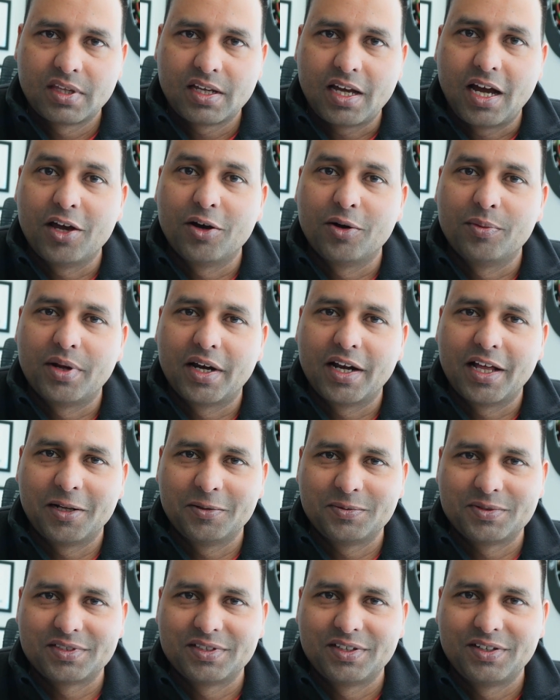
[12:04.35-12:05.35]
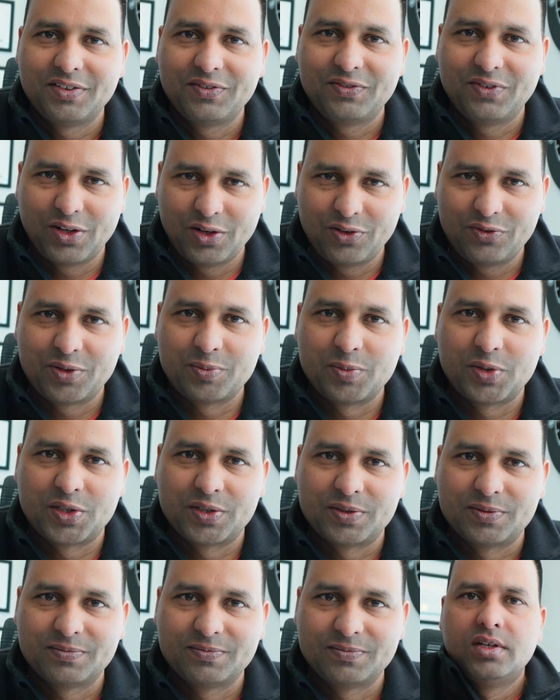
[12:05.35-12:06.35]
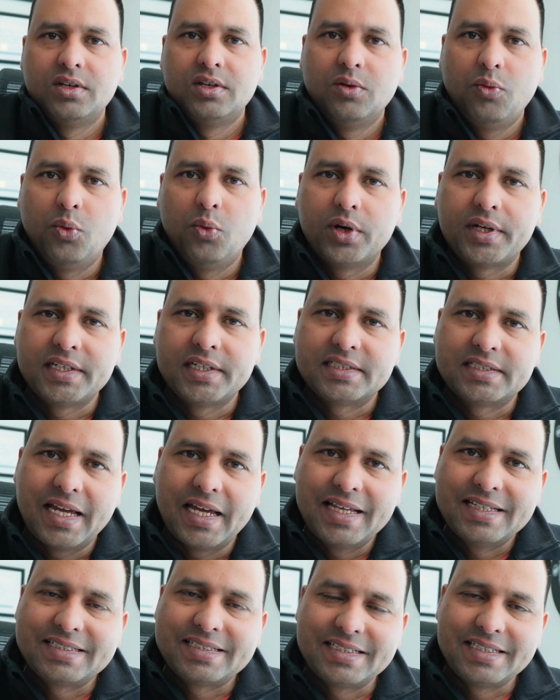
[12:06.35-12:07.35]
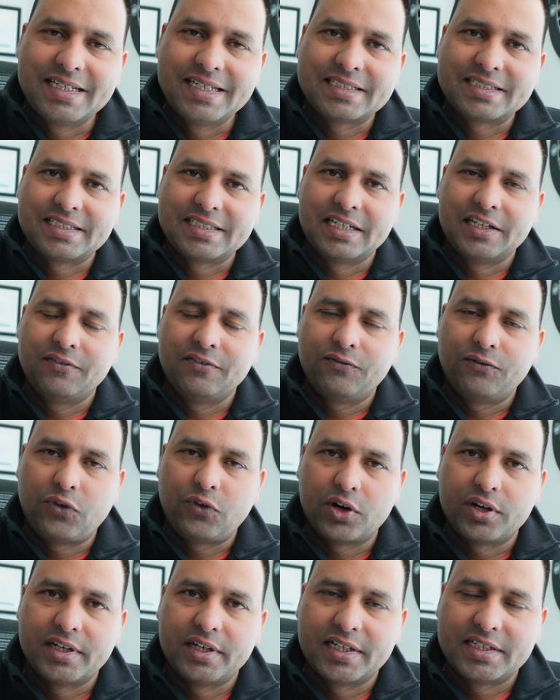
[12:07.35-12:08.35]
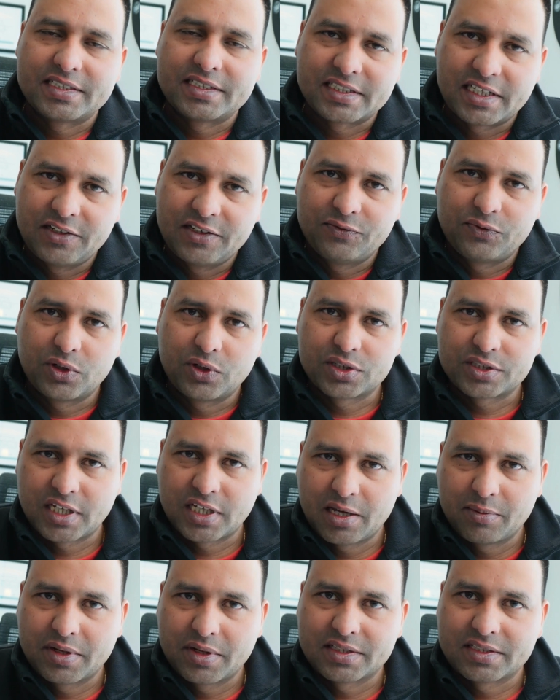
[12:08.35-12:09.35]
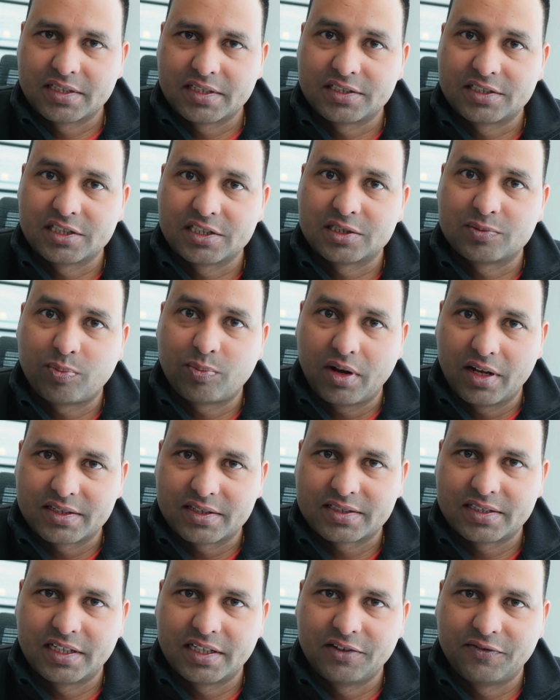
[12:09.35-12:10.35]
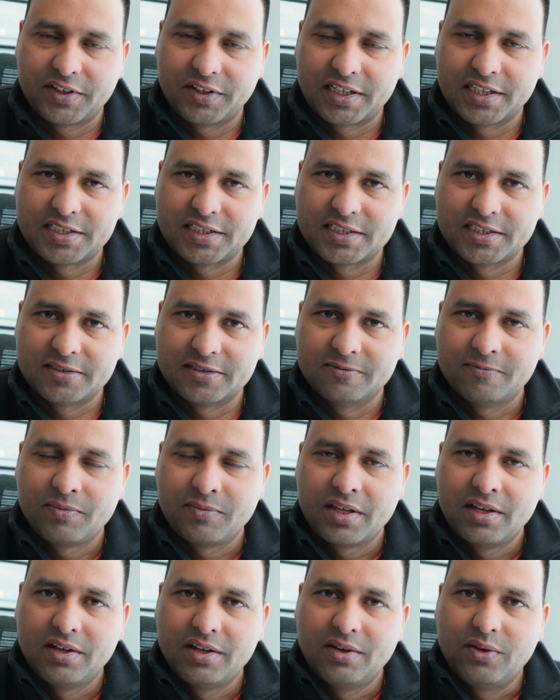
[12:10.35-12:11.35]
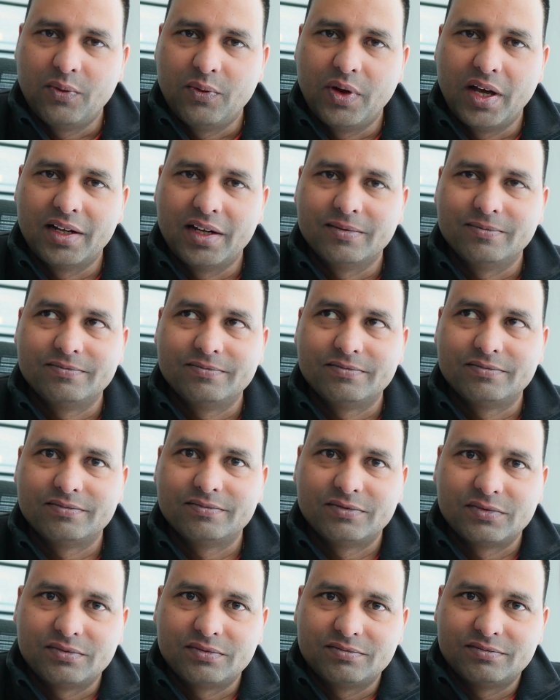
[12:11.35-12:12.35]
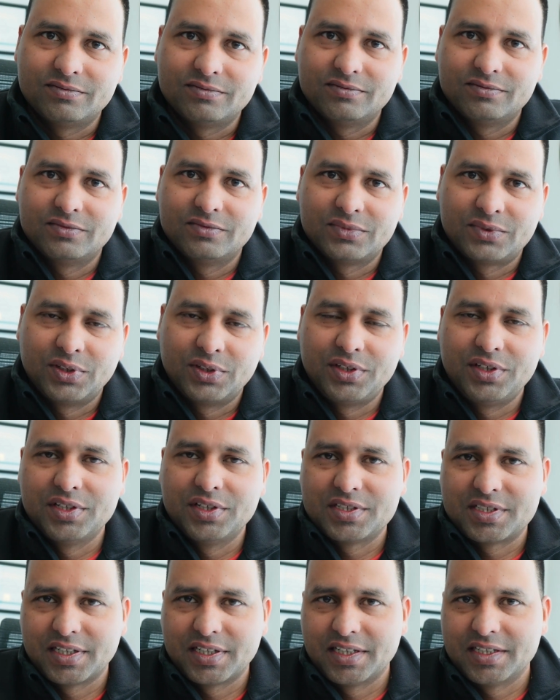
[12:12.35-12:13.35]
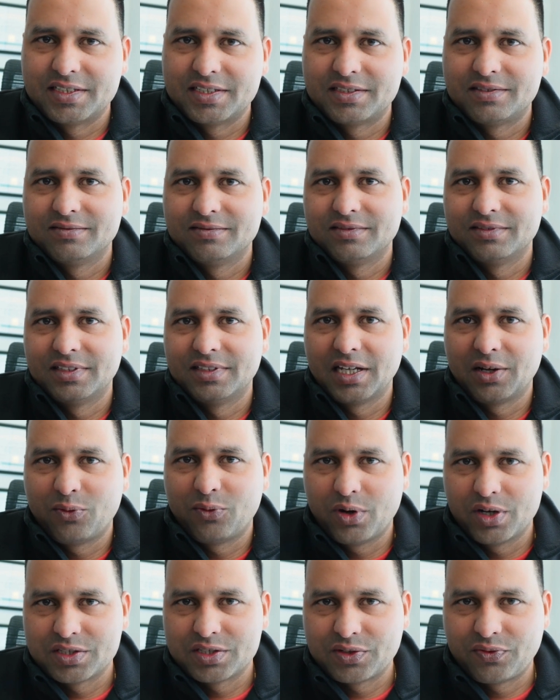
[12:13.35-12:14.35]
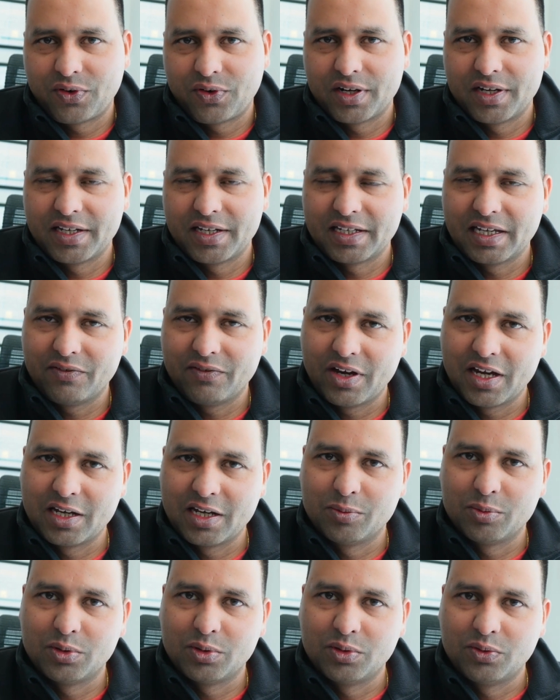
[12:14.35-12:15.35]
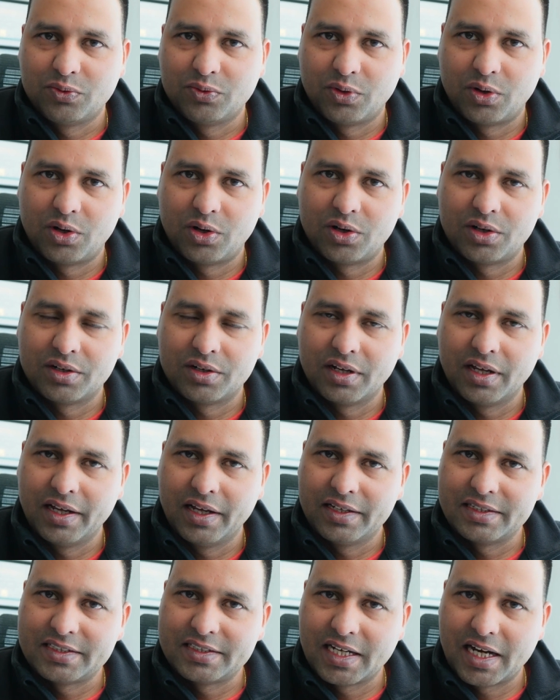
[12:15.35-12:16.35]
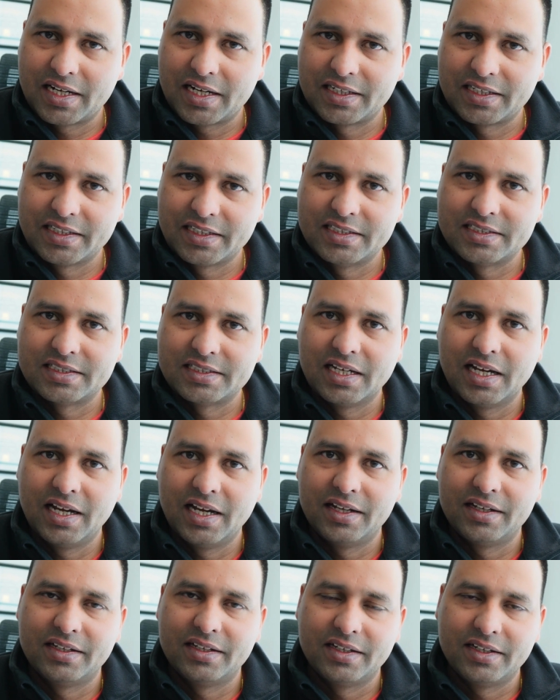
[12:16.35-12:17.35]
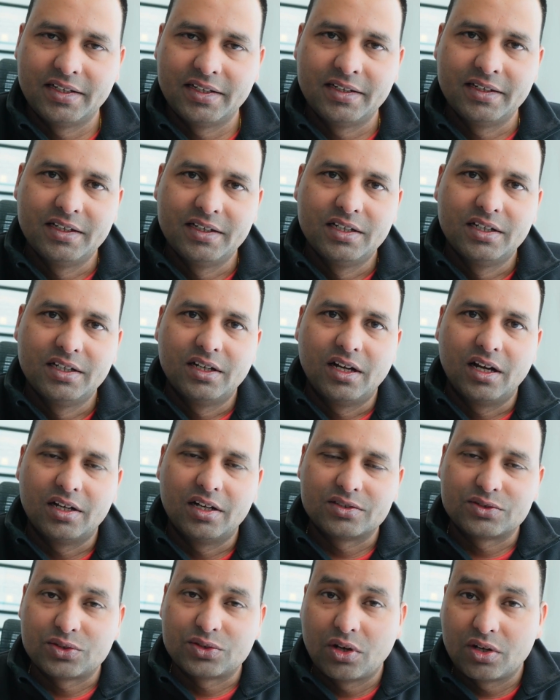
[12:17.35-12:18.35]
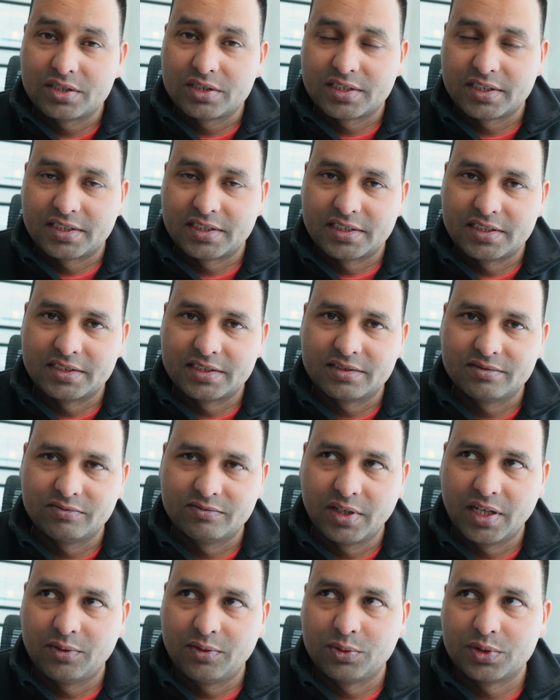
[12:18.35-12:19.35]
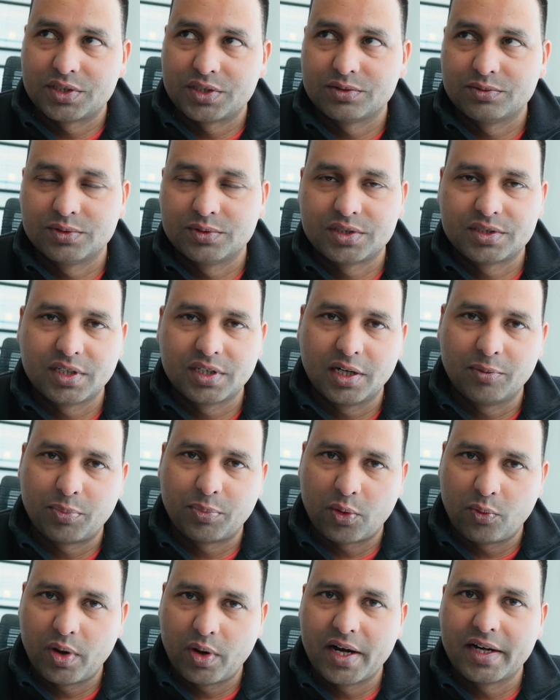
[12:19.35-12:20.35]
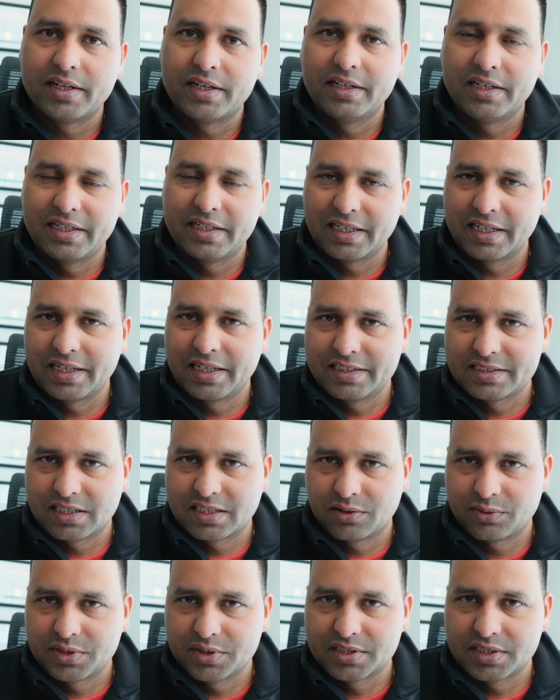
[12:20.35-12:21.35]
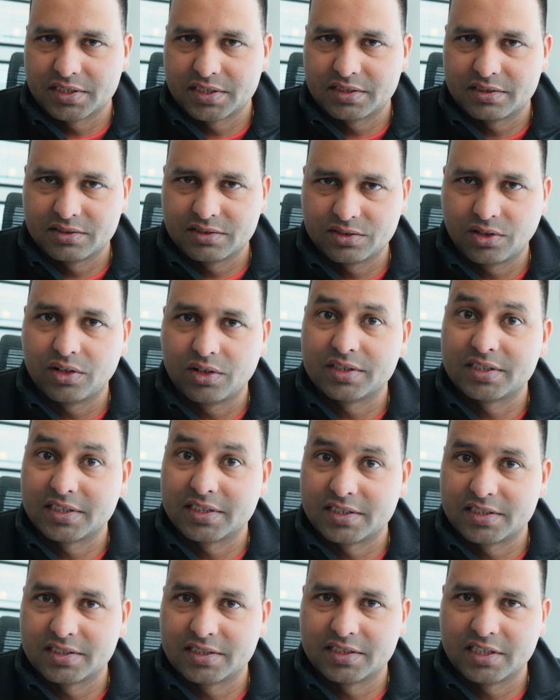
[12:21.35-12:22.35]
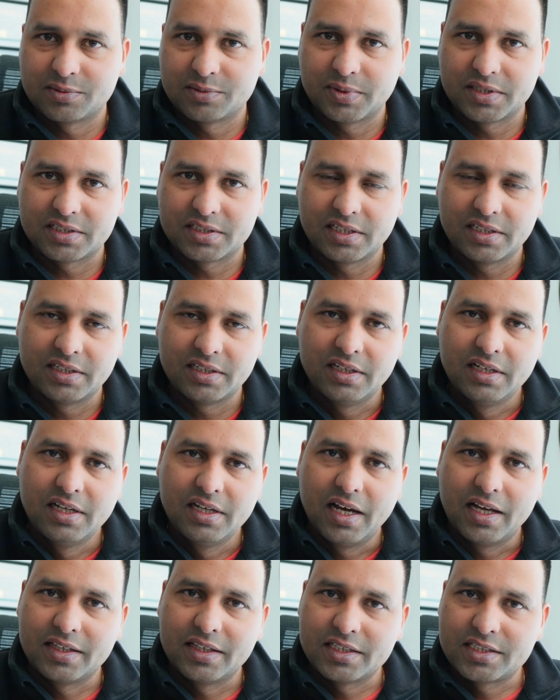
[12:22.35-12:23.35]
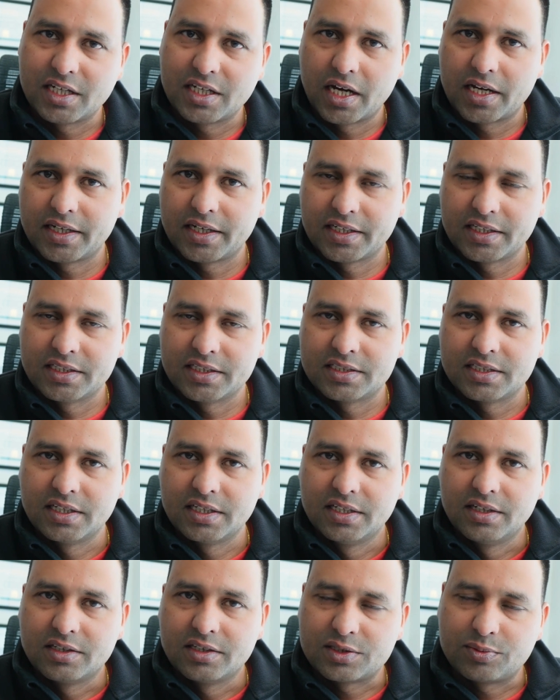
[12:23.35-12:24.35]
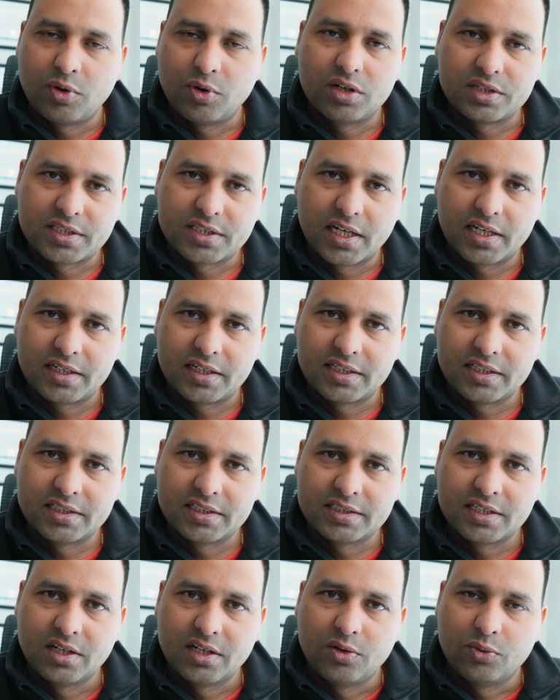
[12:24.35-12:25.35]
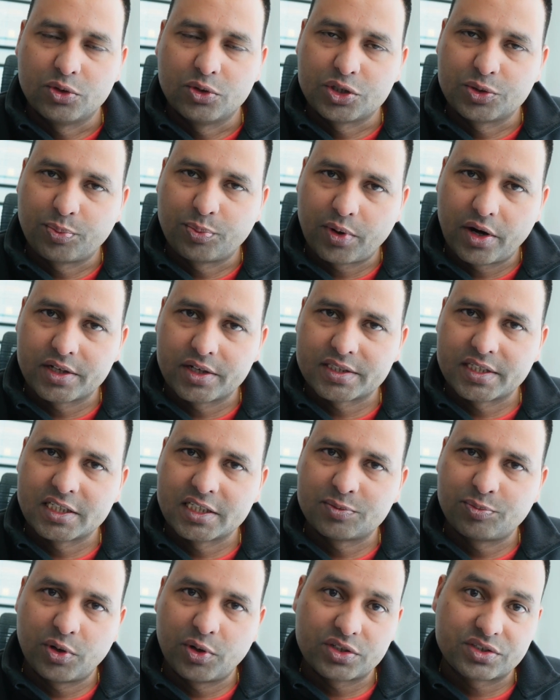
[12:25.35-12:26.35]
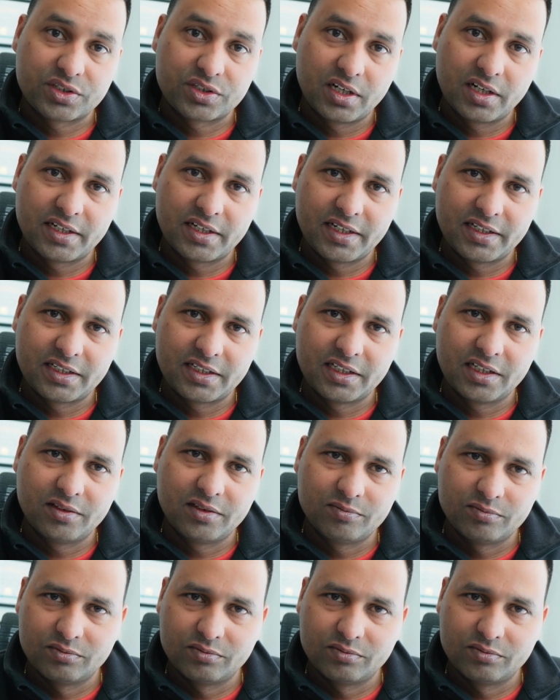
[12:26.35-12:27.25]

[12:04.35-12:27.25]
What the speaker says: I hope that helps. Follow for more. What is NCSC funded scheme for Cyber Essentials Plus certification? Well, good news is there was funding available for charities and the solicitors, which provide legal aid services, solicitors especially, and the charities, small charities which process personal data.